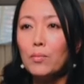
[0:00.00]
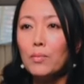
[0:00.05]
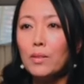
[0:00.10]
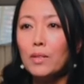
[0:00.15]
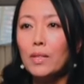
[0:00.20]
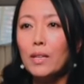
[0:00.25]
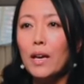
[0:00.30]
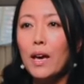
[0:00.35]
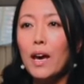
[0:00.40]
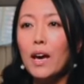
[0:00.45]

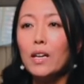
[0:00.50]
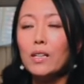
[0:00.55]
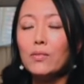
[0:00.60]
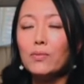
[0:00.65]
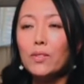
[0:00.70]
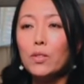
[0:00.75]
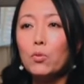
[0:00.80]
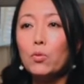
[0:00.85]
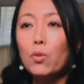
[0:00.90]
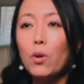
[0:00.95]
the head of
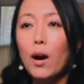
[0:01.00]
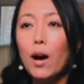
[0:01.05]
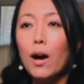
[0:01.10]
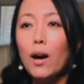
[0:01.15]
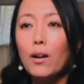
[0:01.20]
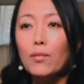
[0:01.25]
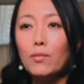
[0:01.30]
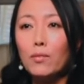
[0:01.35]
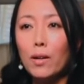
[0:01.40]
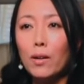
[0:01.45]
the
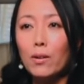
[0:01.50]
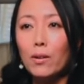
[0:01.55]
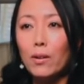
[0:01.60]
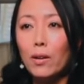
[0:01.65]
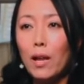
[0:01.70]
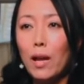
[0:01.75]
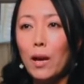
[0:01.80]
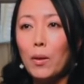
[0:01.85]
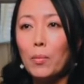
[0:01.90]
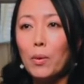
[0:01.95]
Wuhan Viral
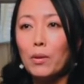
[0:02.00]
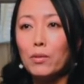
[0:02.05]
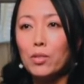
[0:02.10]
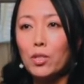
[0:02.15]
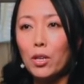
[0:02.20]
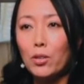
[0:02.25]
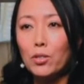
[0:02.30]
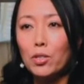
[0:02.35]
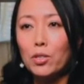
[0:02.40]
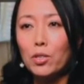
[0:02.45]
Lab,
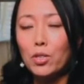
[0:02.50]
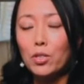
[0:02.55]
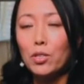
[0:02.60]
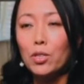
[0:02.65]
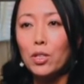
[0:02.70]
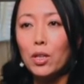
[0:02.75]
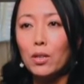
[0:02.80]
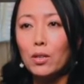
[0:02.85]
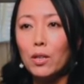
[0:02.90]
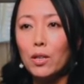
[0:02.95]
Dr.
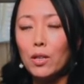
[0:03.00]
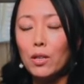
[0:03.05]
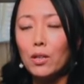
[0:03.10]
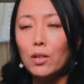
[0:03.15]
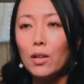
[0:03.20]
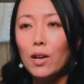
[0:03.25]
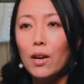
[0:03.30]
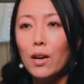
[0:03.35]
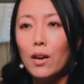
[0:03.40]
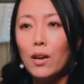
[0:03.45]
Shizheng Li,
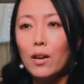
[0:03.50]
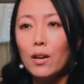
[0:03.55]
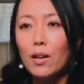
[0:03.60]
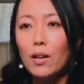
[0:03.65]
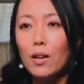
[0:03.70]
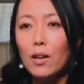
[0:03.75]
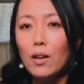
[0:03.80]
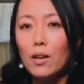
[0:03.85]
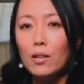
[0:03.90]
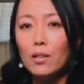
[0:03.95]

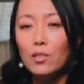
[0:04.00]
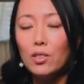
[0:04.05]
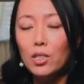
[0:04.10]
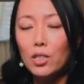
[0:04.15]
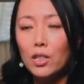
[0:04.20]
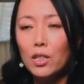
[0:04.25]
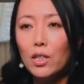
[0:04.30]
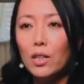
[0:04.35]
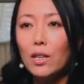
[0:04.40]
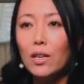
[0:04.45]

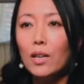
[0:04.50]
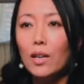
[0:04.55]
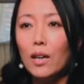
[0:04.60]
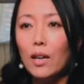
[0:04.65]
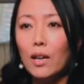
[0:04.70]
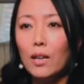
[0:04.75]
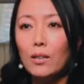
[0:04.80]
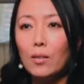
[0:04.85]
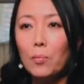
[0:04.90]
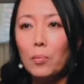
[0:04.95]
she
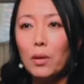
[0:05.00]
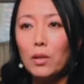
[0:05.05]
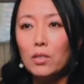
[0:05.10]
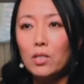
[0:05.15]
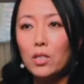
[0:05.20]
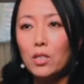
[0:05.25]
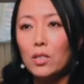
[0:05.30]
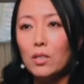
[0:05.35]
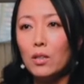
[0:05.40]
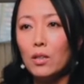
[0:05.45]
and a
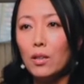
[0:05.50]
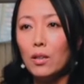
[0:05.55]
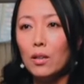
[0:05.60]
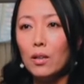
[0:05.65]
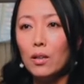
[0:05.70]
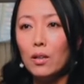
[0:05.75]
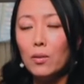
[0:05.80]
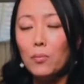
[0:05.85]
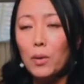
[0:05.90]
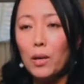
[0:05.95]
bunch
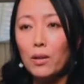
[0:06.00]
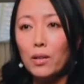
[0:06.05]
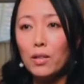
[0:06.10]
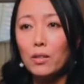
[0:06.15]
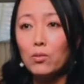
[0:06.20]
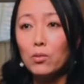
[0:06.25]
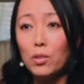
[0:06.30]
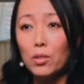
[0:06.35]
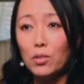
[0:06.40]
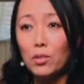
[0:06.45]
of
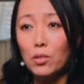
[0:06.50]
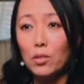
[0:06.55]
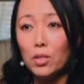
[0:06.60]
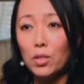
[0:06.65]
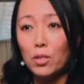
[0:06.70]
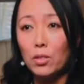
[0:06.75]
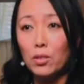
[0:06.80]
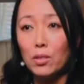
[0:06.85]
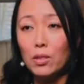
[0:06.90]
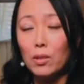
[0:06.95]
American
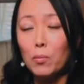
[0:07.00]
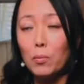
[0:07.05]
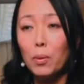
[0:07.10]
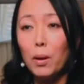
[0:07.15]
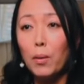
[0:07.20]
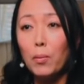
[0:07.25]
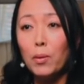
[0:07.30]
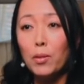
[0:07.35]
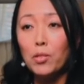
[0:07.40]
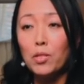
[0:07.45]
researchers
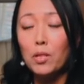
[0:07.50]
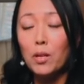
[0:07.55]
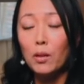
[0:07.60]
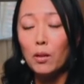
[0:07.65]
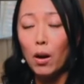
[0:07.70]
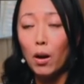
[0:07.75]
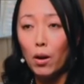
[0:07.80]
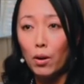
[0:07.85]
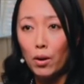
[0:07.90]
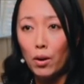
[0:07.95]
published an
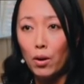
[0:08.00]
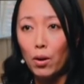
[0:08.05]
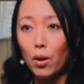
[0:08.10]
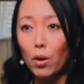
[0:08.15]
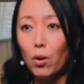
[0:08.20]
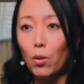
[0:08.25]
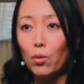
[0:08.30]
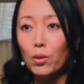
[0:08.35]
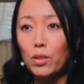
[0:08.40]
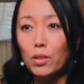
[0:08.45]

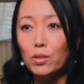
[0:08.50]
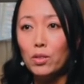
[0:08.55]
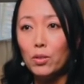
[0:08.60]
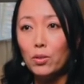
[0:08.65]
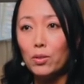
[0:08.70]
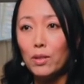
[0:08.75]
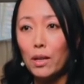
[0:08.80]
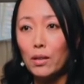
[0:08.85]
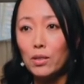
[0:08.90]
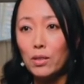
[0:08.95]
article in
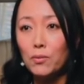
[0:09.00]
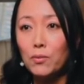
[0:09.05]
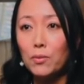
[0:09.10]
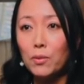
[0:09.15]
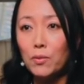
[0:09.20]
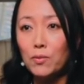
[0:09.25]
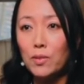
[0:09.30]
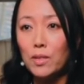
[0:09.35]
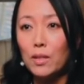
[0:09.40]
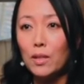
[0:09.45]

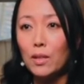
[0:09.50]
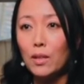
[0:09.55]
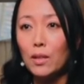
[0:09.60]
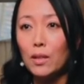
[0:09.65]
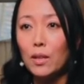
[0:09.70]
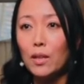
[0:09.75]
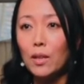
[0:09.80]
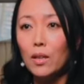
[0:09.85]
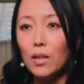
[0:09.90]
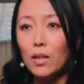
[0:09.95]
2015
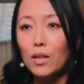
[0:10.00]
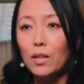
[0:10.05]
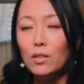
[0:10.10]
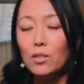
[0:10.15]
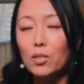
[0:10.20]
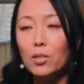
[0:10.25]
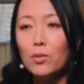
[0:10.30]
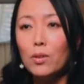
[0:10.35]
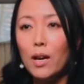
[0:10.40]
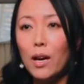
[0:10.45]

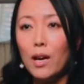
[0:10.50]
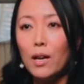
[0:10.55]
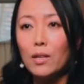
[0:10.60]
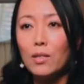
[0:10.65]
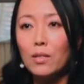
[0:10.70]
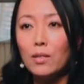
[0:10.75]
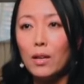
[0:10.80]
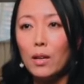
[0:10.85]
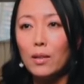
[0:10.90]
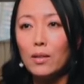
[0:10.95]
in
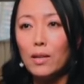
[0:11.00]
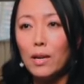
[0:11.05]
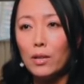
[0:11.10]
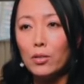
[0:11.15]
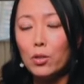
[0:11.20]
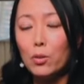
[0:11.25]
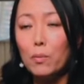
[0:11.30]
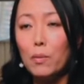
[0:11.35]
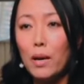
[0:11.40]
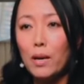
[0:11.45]
UK's
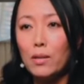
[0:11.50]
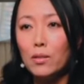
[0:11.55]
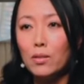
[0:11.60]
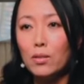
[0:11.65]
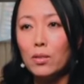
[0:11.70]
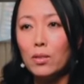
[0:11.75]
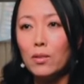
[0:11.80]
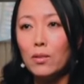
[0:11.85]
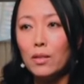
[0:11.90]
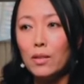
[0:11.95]
Natural
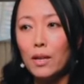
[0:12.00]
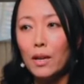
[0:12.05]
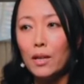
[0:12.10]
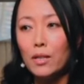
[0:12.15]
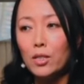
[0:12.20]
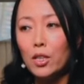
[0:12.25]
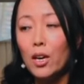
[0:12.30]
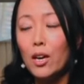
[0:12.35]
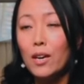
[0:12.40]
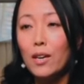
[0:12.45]
Medicine
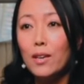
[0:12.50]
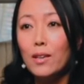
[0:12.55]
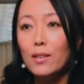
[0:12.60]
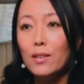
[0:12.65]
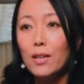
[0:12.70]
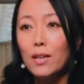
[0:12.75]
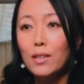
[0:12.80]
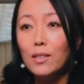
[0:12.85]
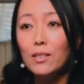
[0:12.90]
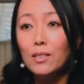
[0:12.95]
that
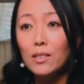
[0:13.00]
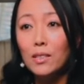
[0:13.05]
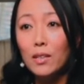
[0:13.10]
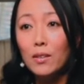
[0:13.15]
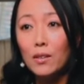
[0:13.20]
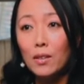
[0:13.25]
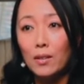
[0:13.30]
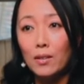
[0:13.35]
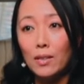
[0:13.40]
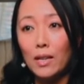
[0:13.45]
they
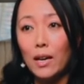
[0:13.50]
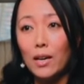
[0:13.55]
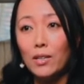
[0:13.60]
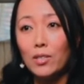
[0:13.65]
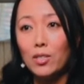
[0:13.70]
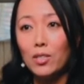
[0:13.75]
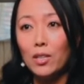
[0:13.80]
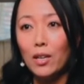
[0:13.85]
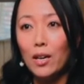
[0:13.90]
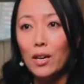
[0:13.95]

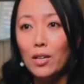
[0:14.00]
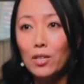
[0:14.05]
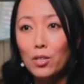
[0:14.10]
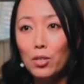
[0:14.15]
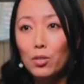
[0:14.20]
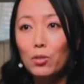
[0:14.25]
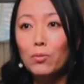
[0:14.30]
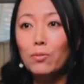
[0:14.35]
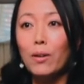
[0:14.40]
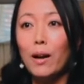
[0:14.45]
synthesized a
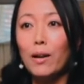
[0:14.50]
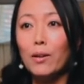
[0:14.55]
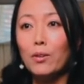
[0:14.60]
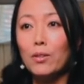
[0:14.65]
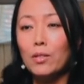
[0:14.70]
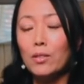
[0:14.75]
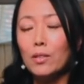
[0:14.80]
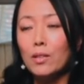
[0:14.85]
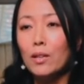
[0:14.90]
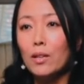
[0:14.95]
new
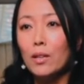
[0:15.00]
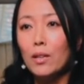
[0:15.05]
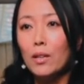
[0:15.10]
virus